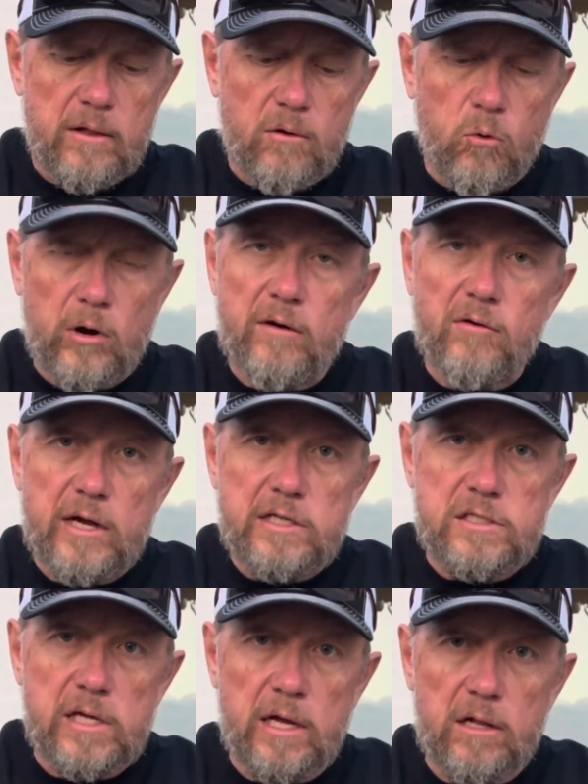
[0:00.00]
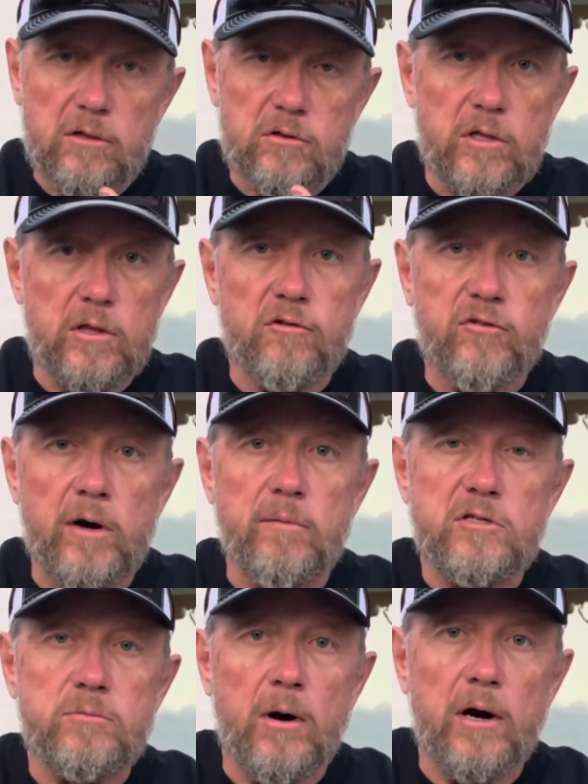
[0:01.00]
whatever I sell in the
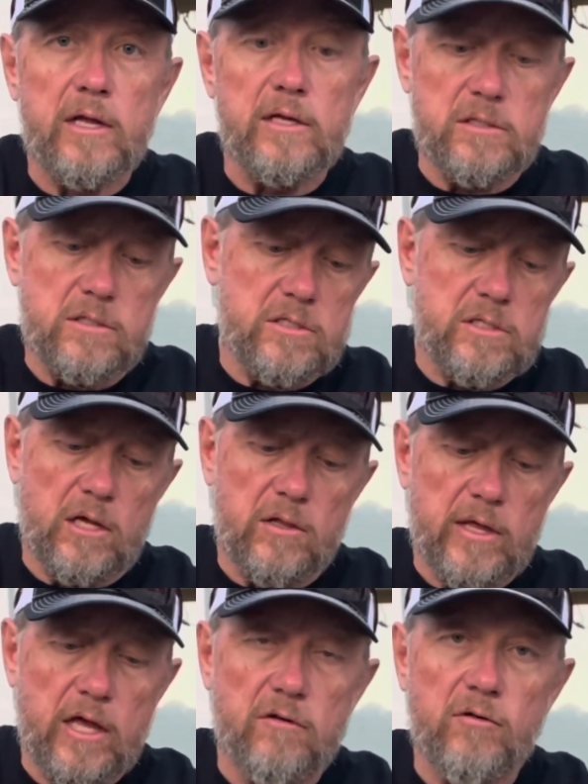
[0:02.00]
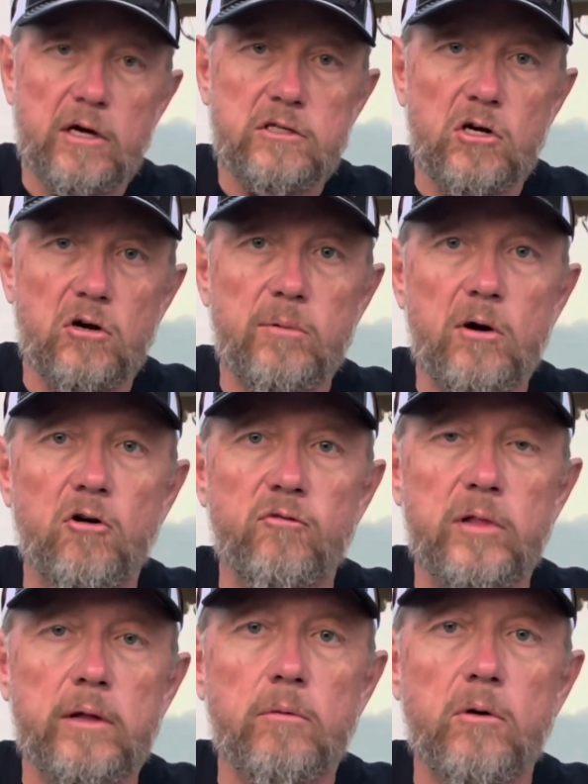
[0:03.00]
farmer's markets till the end of October,
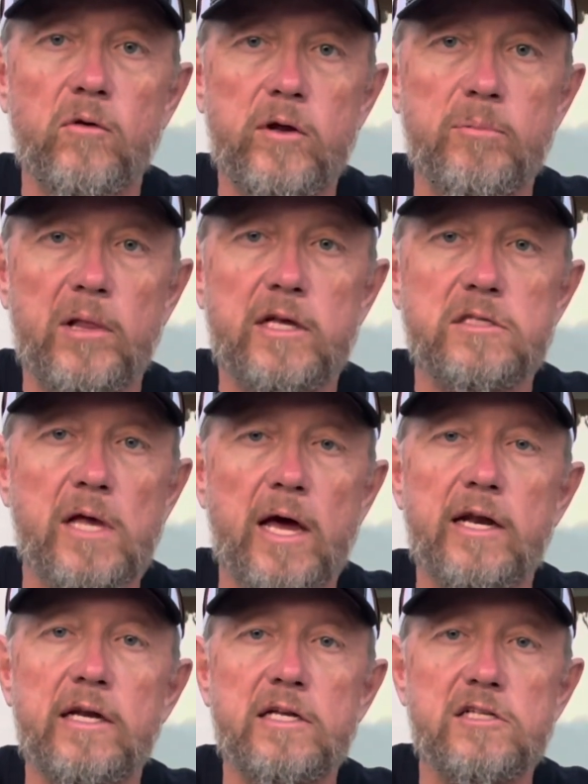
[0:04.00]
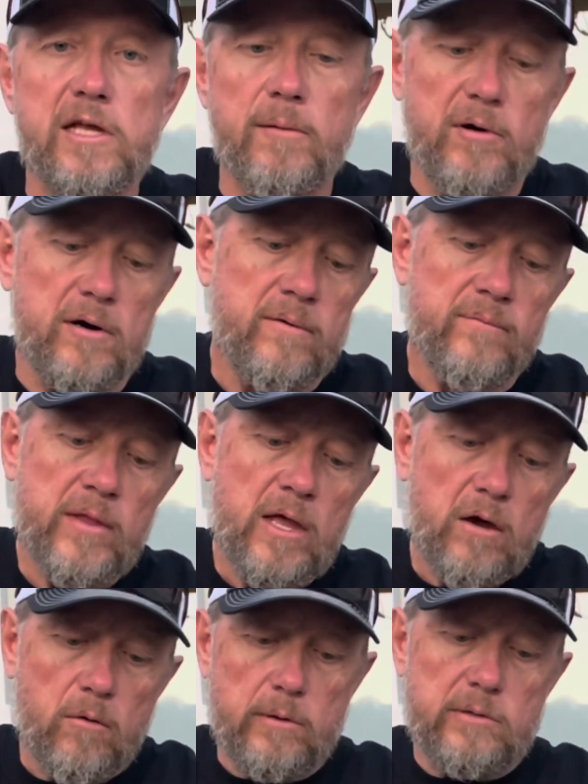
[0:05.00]
hopefully we'll replace that in December
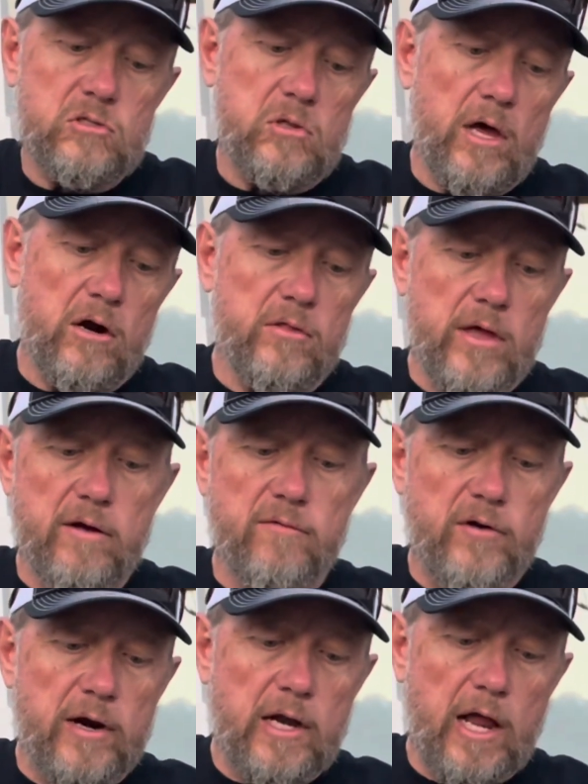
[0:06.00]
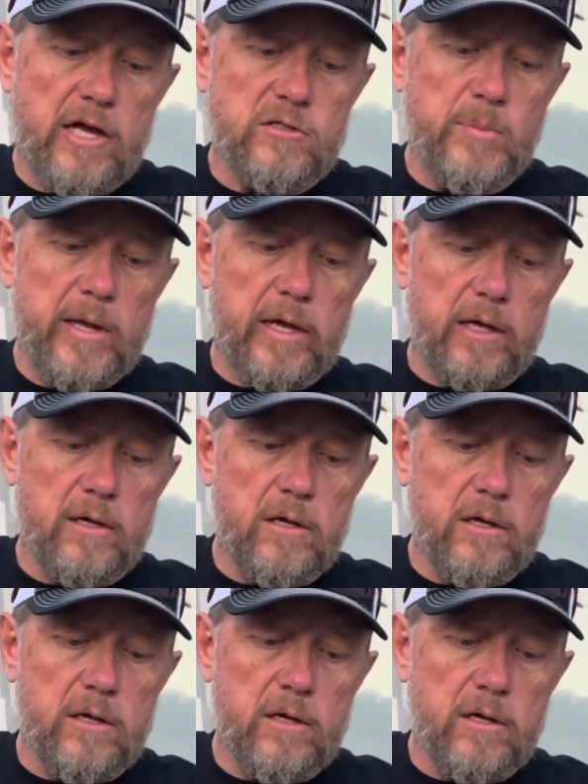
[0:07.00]
when we slaughter that very last pig.